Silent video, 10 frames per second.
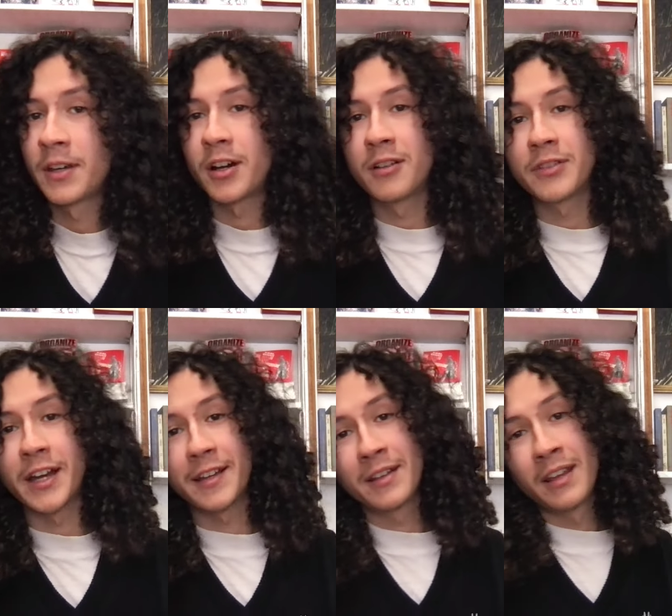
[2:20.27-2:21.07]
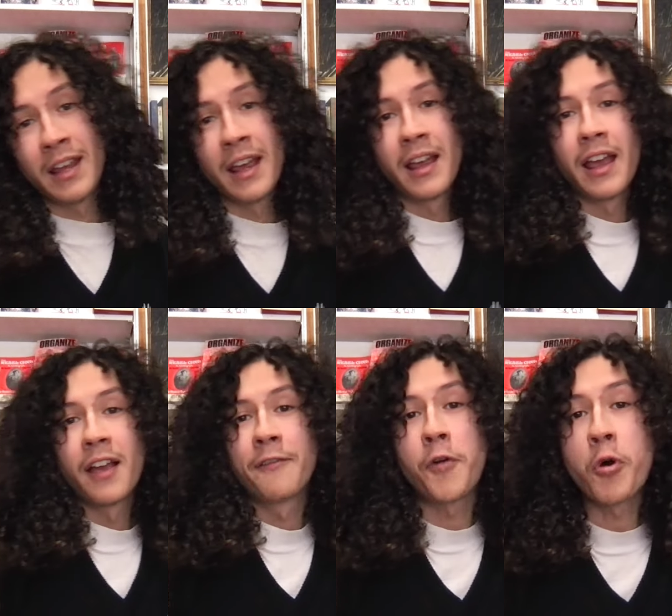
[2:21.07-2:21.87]
All right.
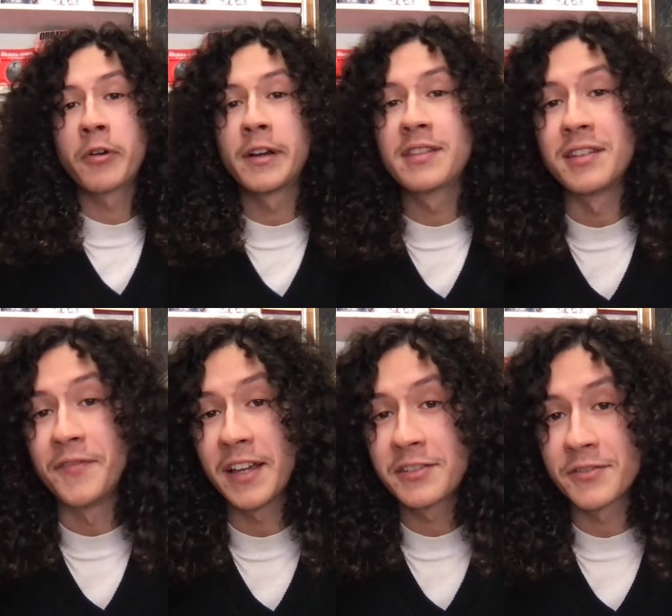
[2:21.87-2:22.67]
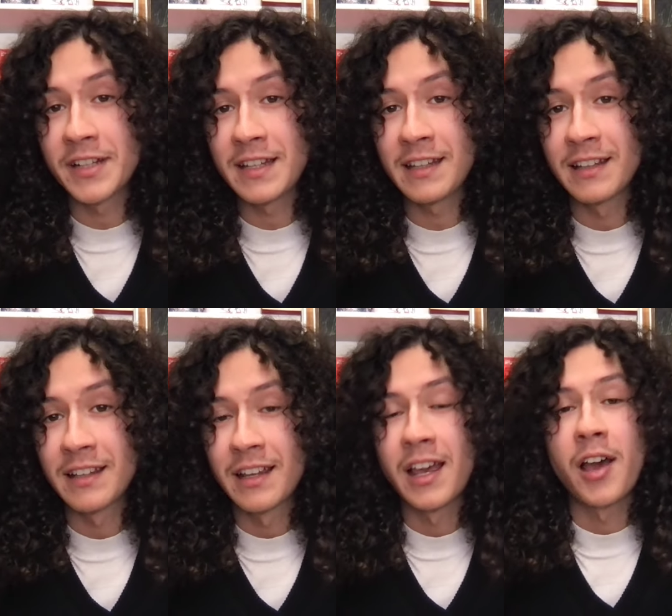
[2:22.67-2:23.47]
Forward to victory.
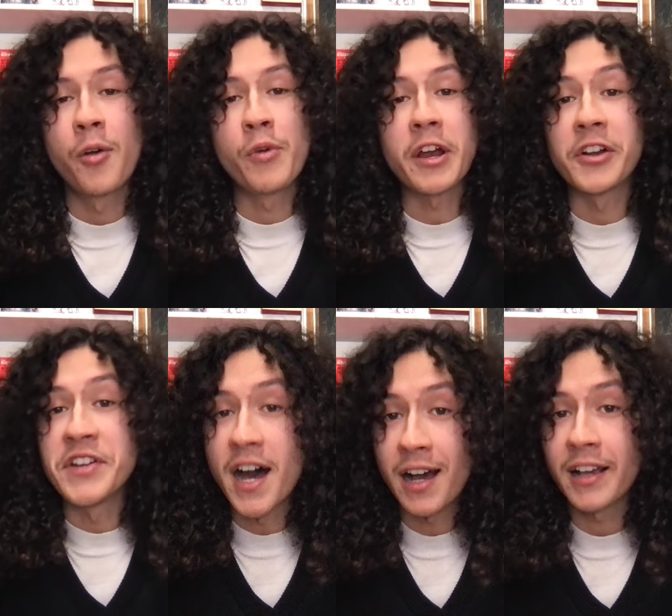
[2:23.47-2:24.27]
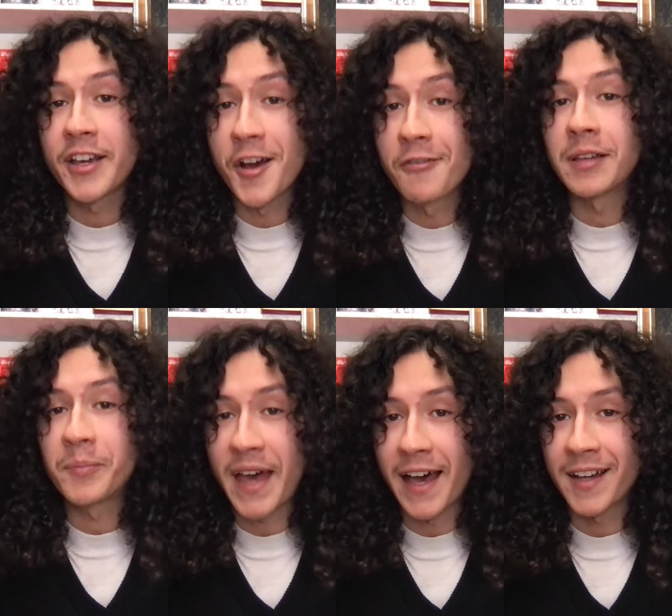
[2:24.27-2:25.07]
We are not going
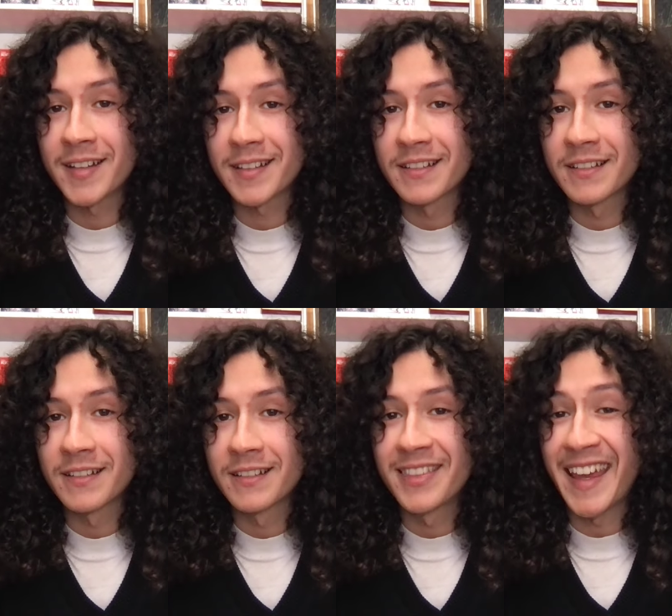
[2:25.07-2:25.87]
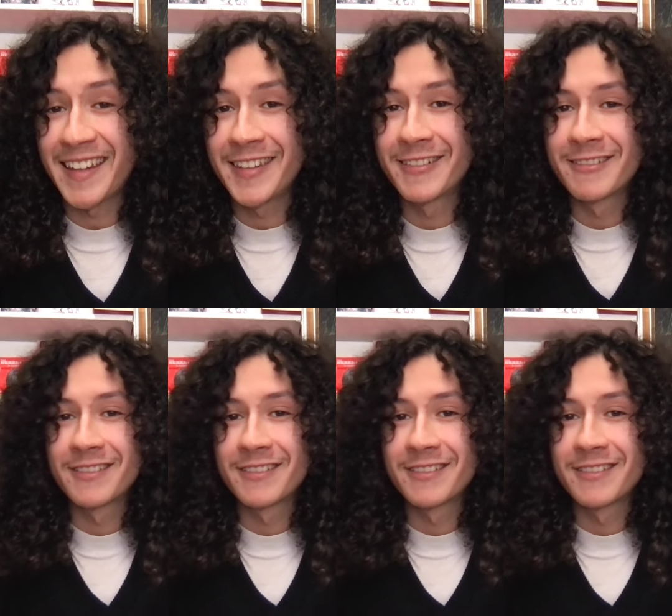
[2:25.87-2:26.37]
back. Thank you.